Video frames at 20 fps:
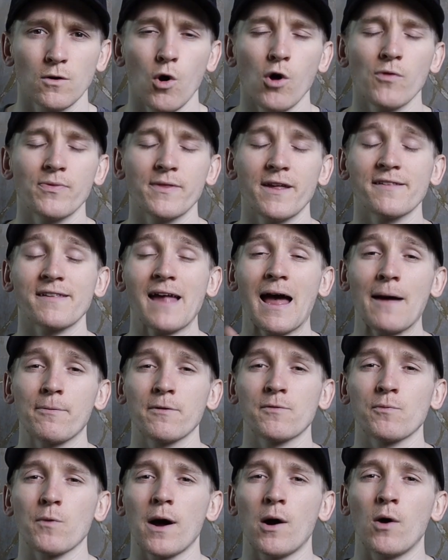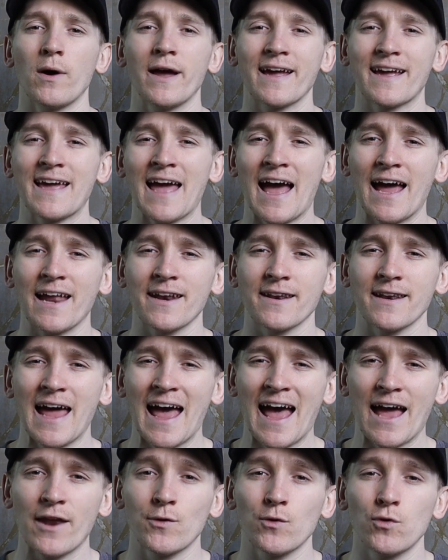On this app as well, it can
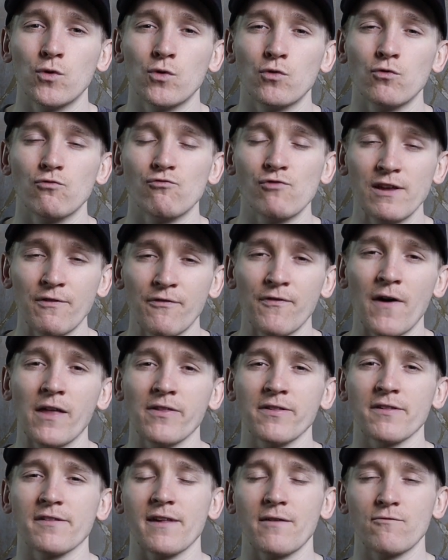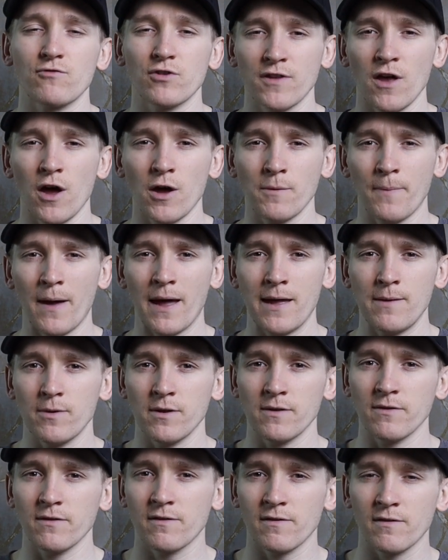handle refunds, return
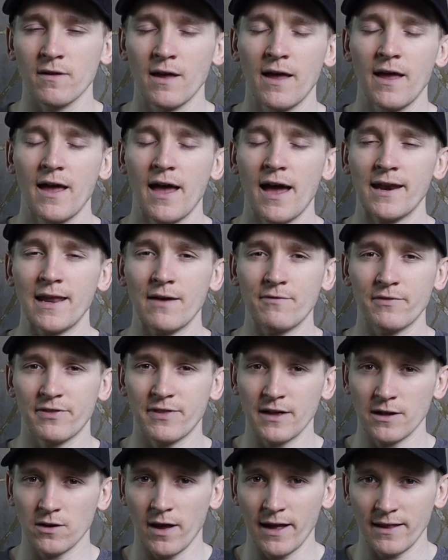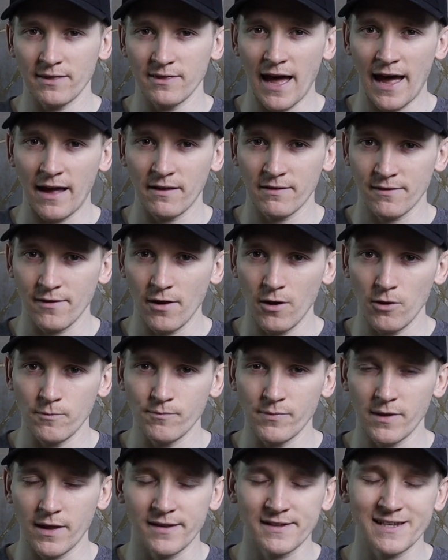payments, and everything like that. So
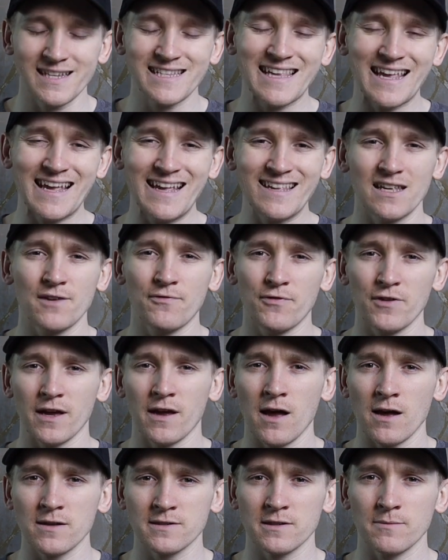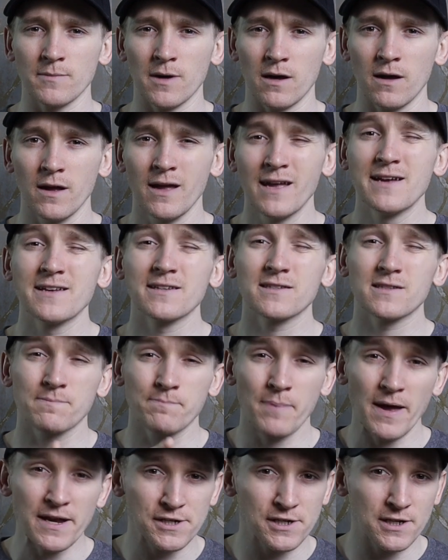it's just easy for the customer,
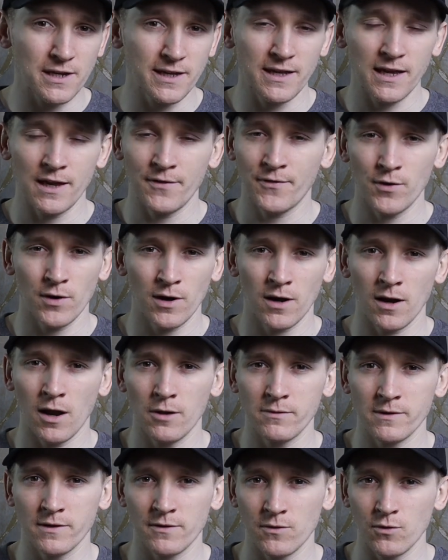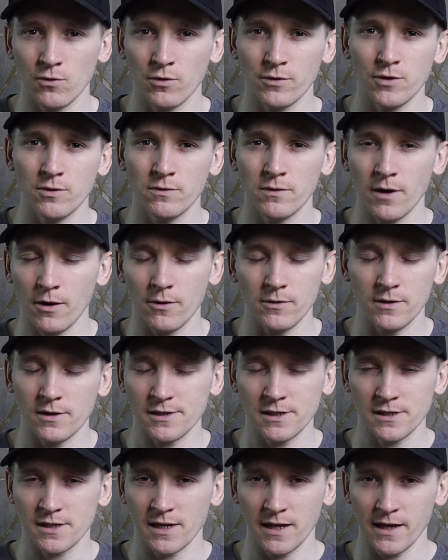especially if you're a clothing store, you know you're
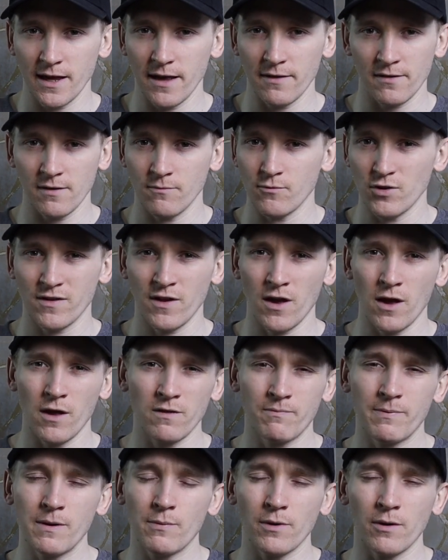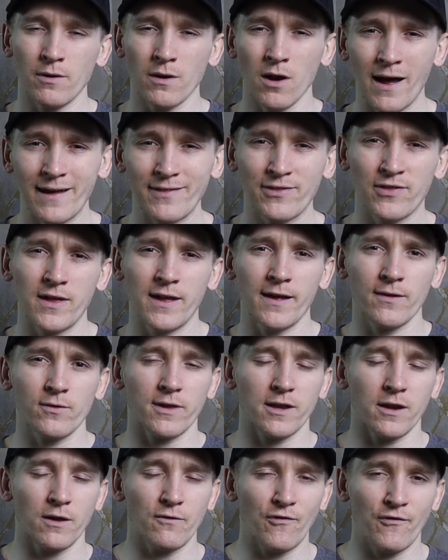just going to get some returns. People don't like things,
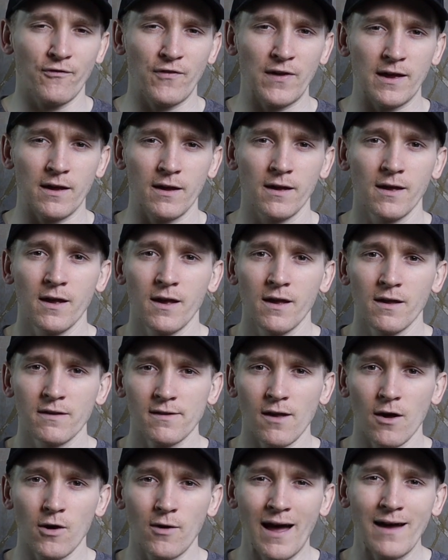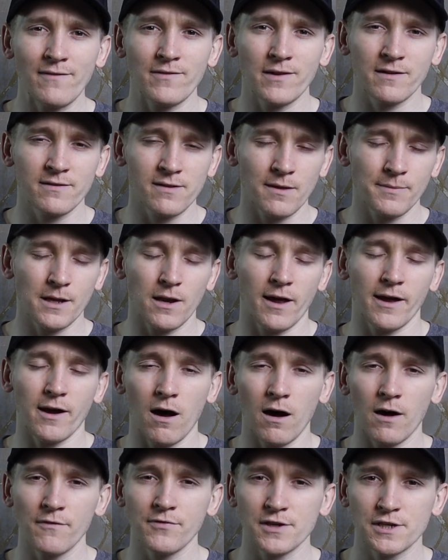they don't fit. So having something like
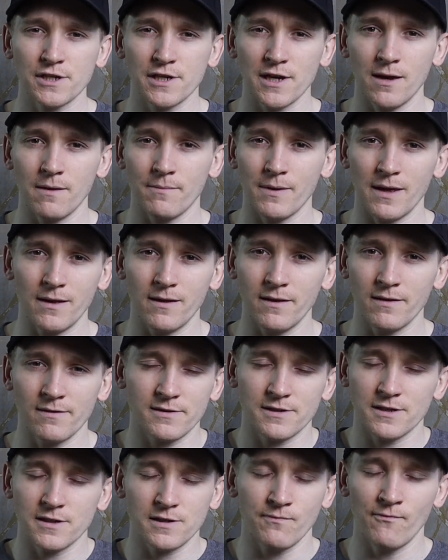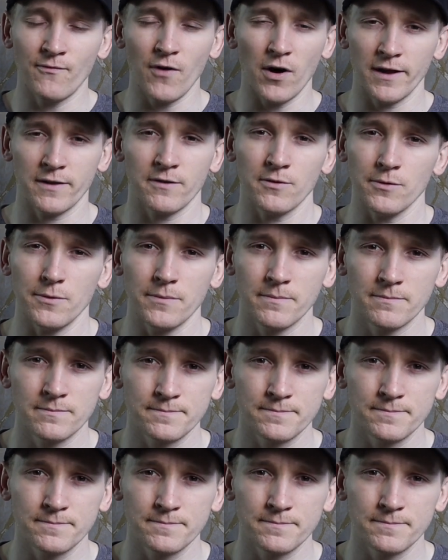Aftership is just vital.